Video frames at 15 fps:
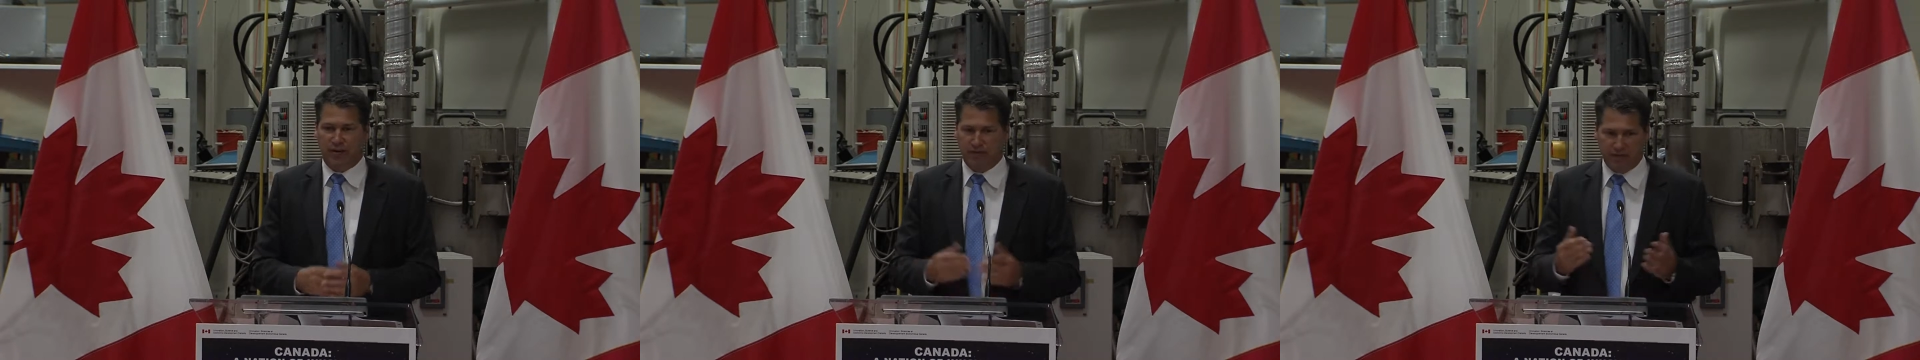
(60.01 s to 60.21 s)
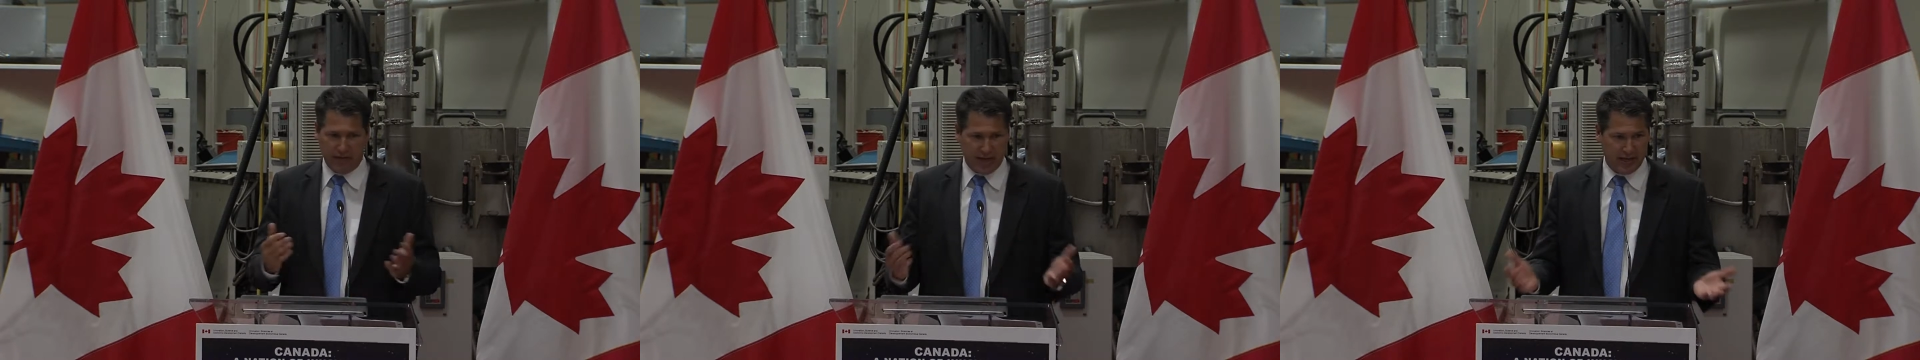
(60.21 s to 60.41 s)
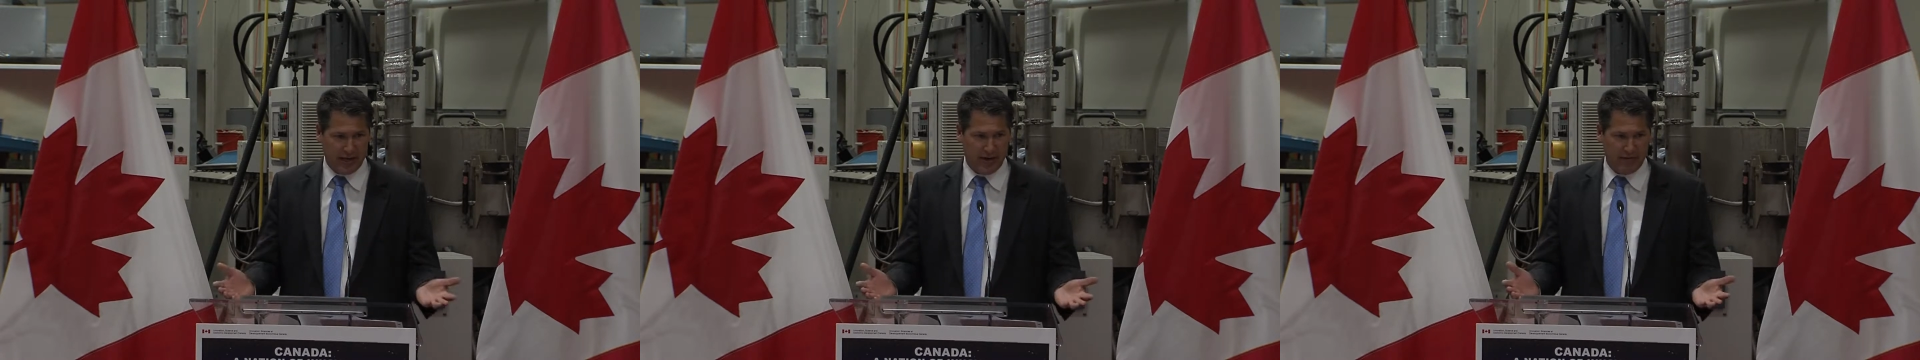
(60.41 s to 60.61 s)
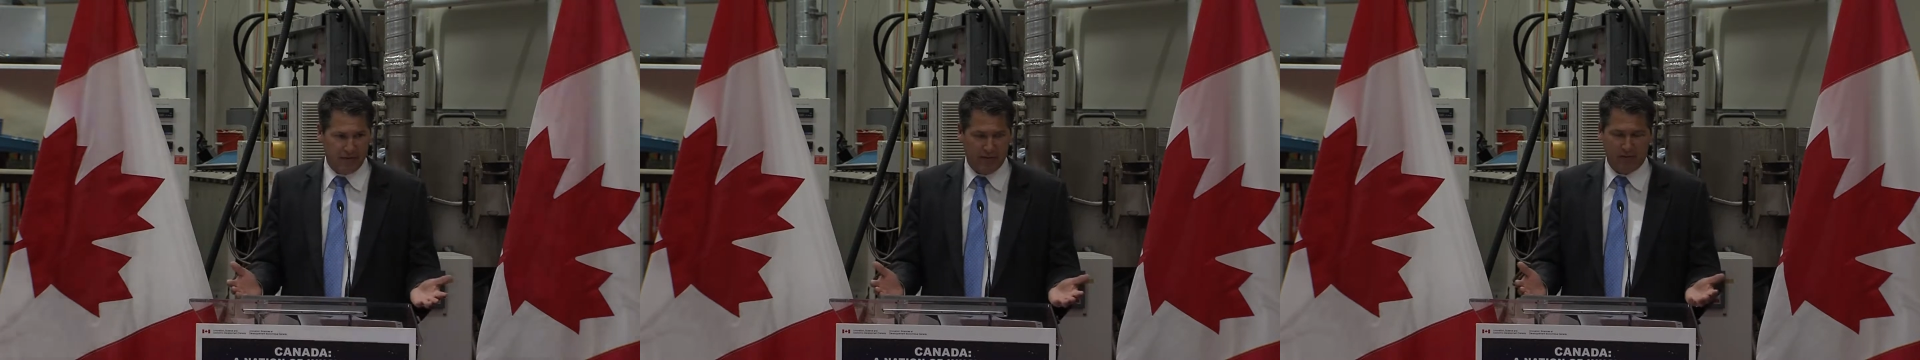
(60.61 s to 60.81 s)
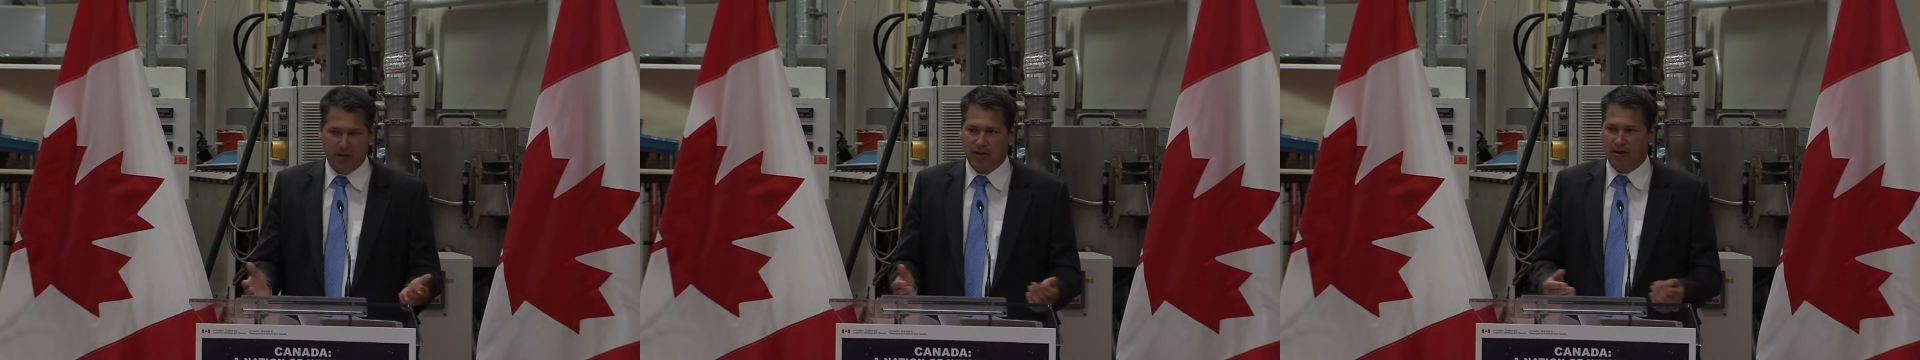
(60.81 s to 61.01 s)
of
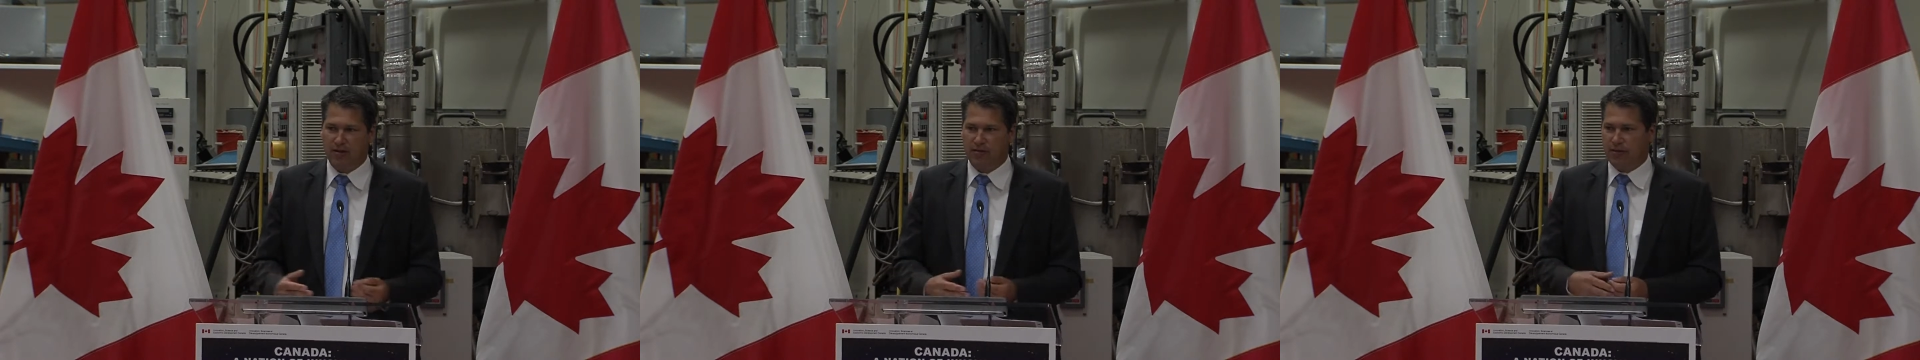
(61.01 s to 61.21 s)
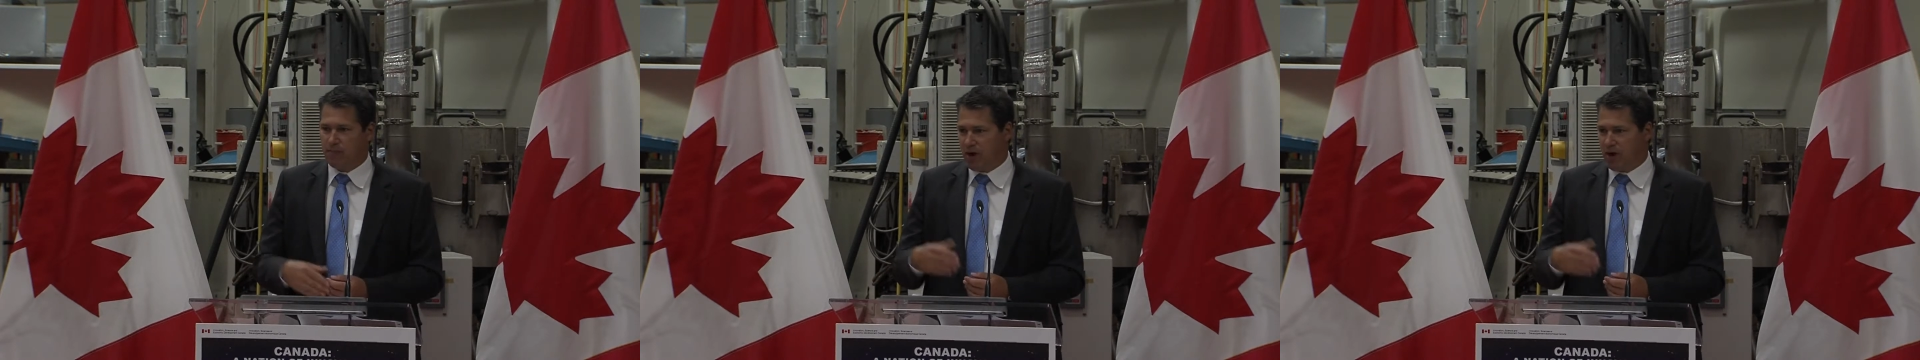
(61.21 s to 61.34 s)
FedEF,